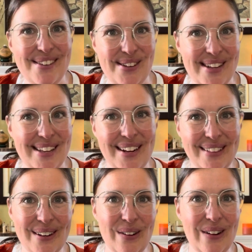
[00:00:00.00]
She has like a
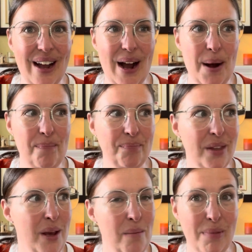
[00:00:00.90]
little
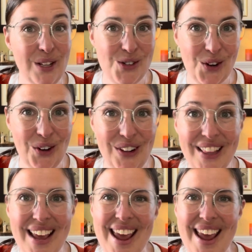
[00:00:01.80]
bullet journal,